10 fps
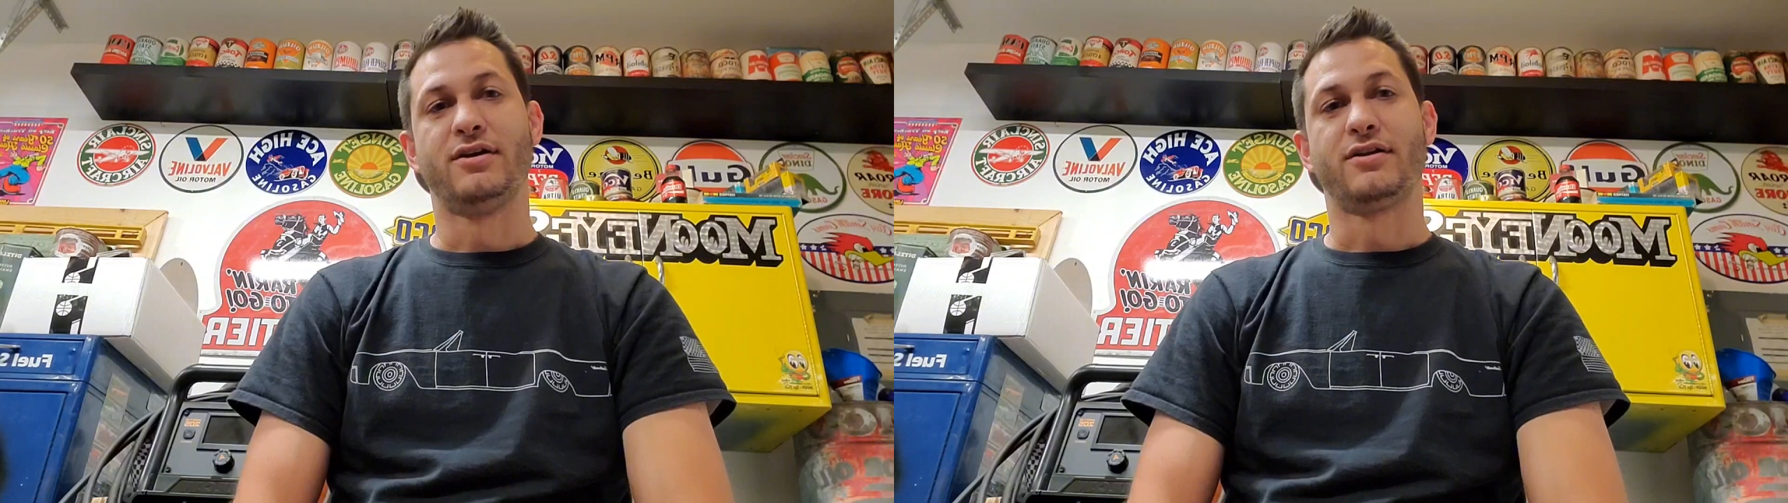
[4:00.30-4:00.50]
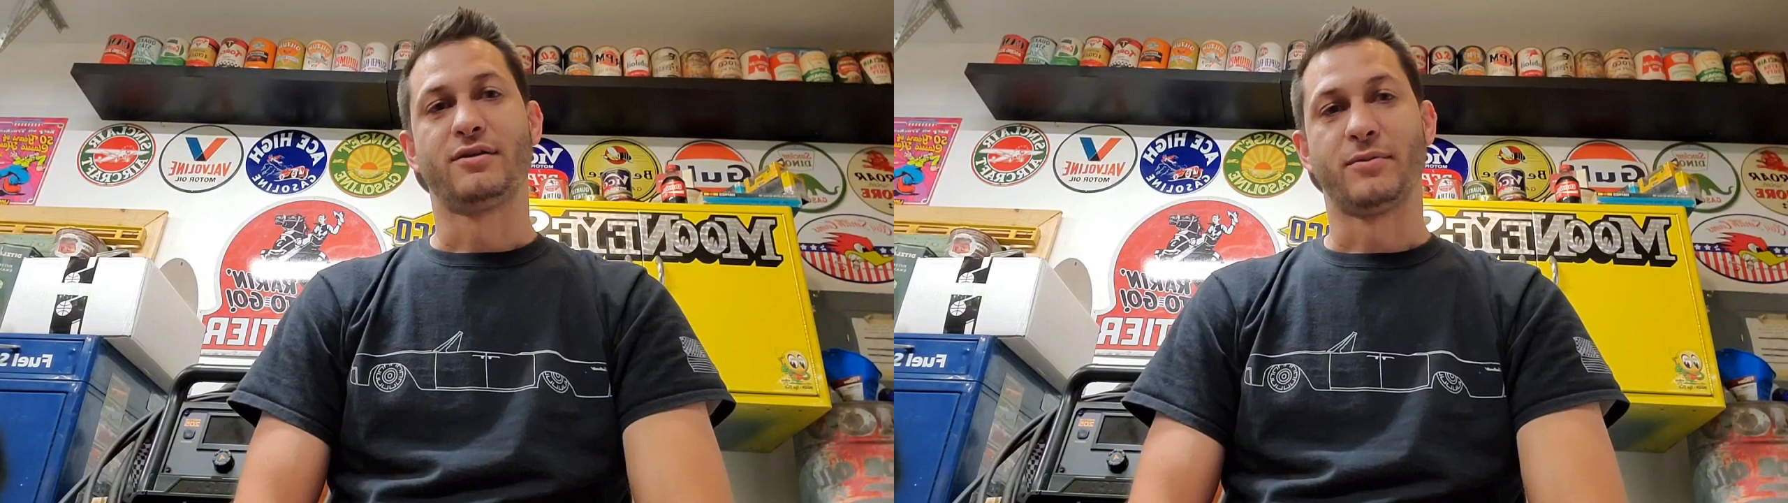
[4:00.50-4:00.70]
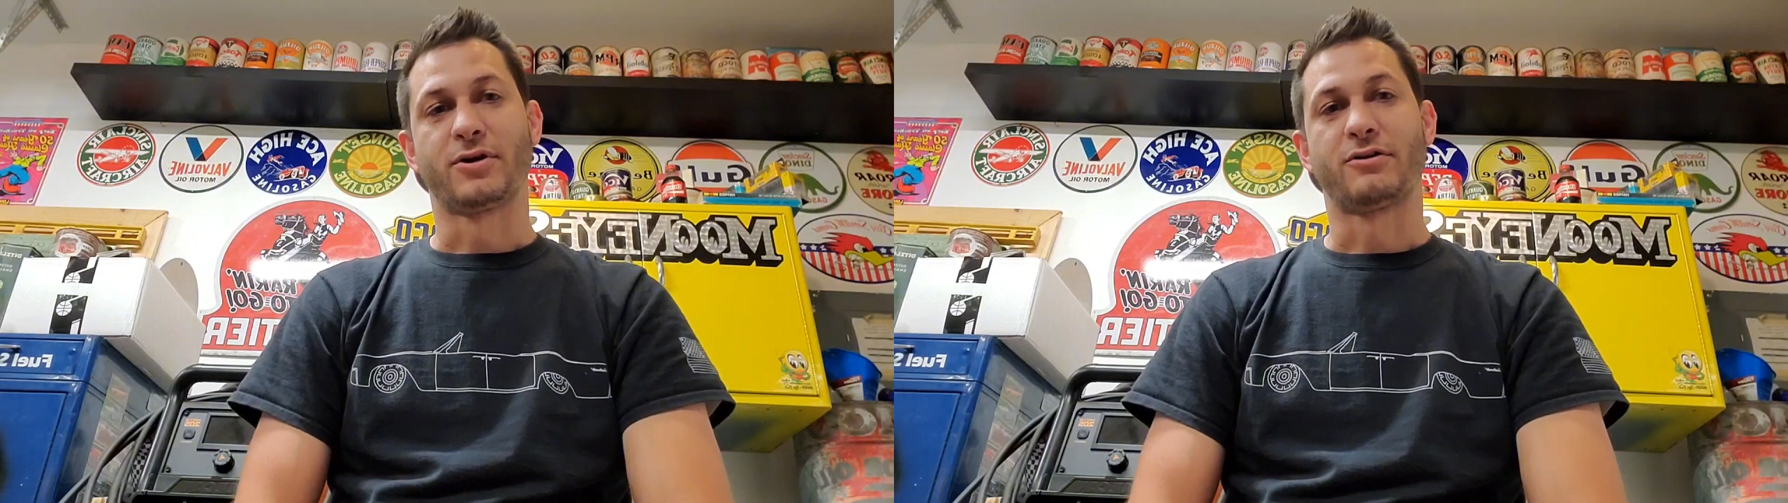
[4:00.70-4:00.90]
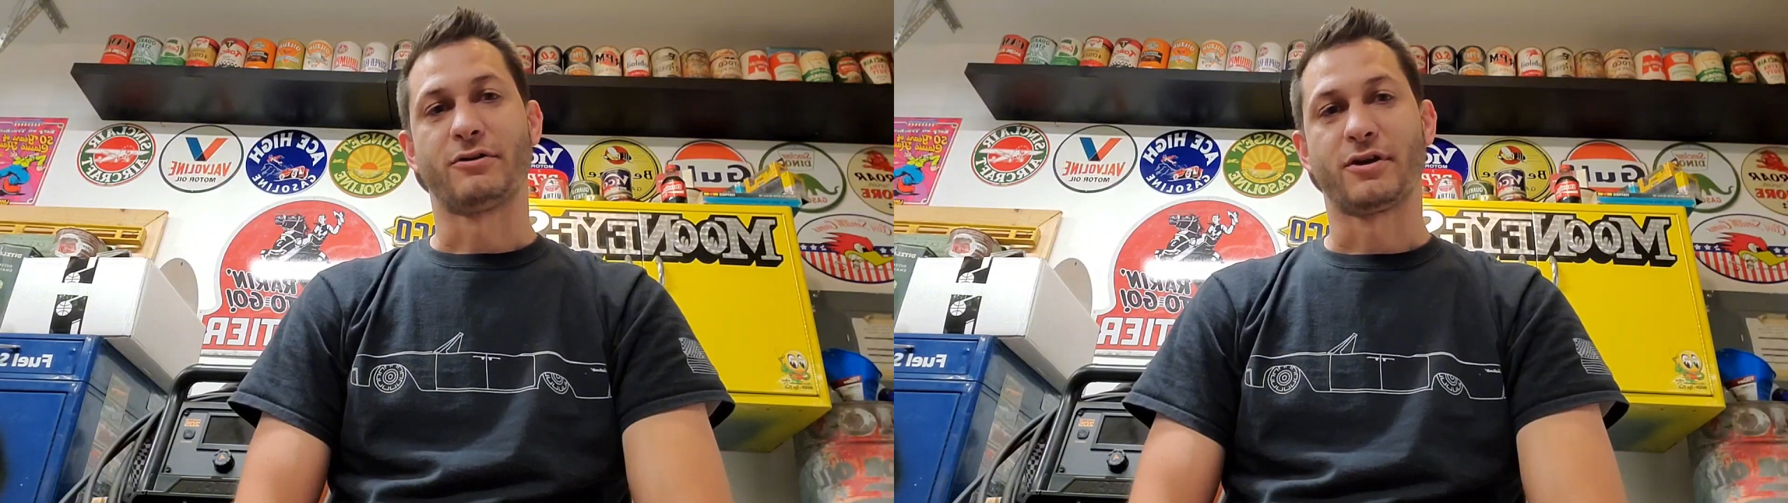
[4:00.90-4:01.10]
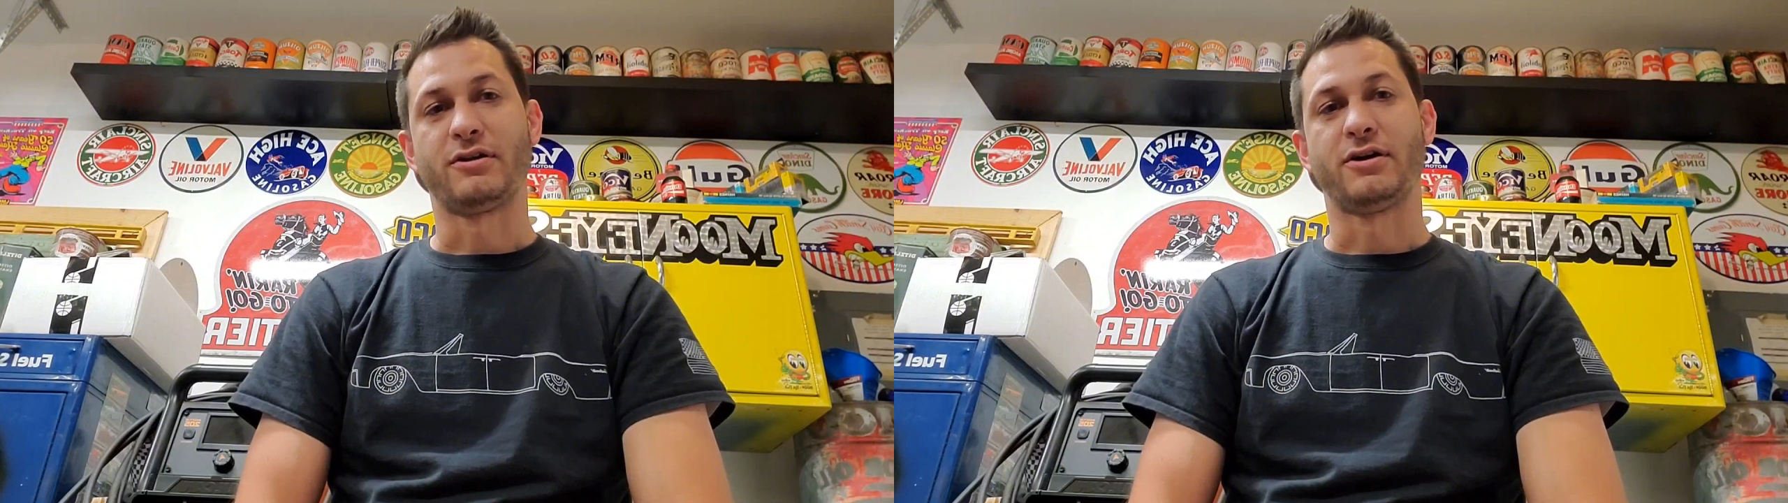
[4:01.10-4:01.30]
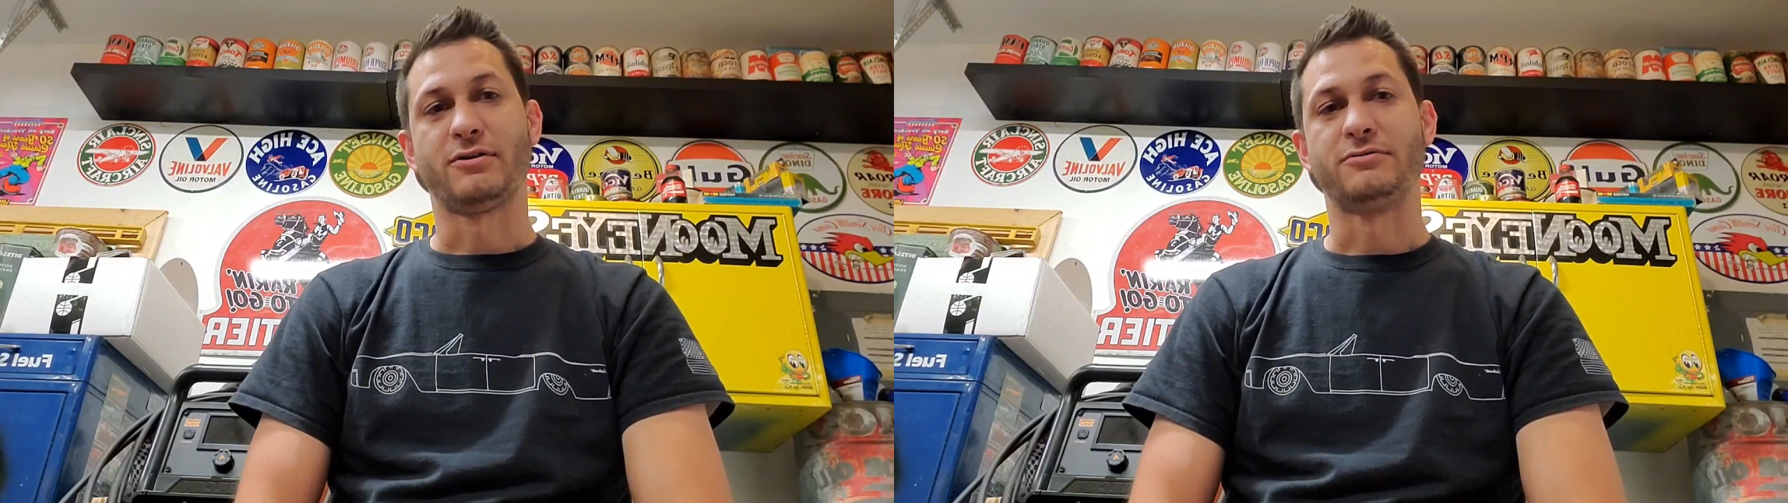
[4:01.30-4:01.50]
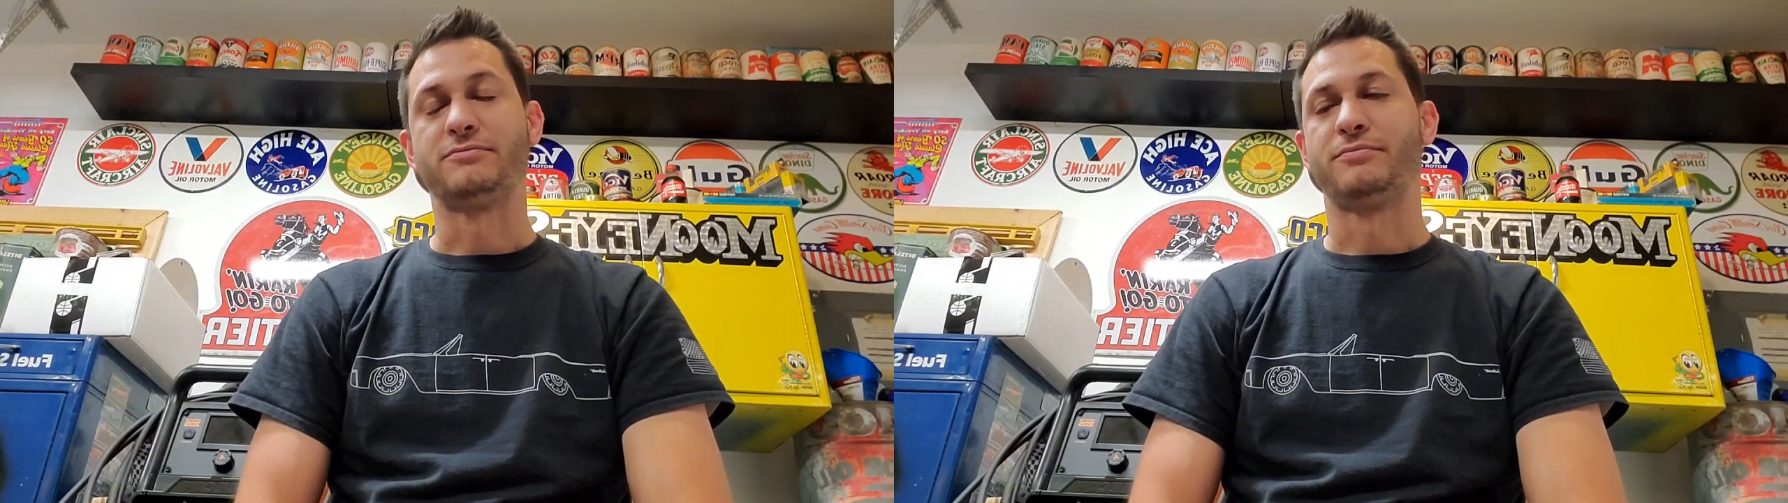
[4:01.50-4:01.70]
the Mercury clone